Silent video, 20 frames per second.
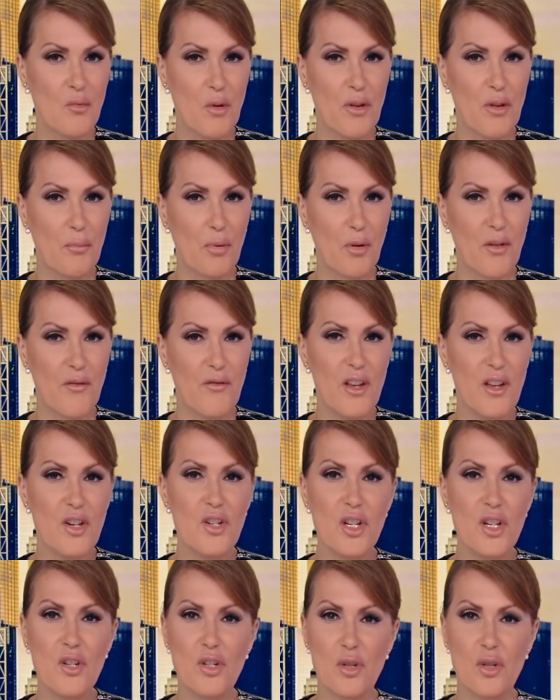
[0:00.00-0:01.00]
with a
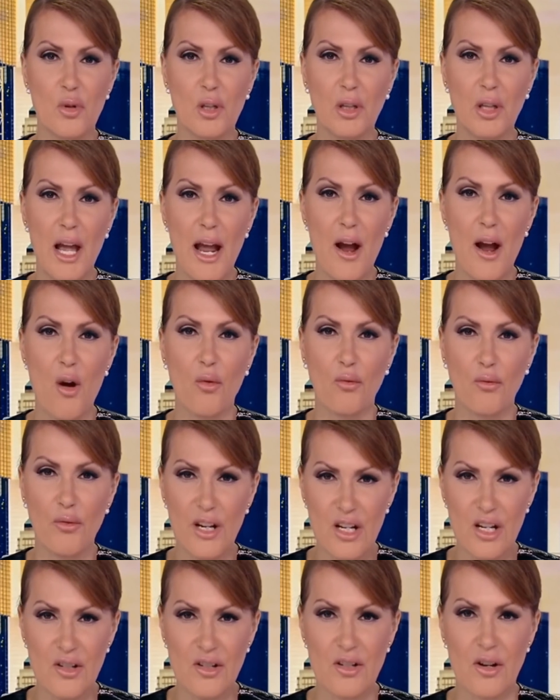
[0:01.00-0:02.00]
provision to allow
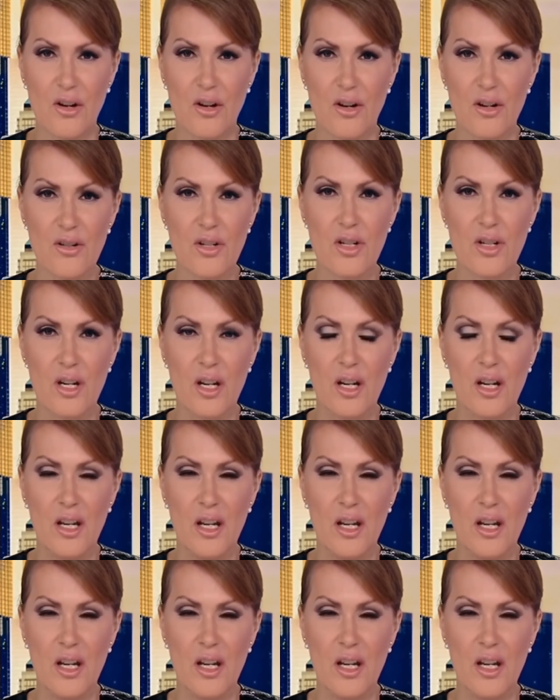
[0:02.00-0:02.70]
research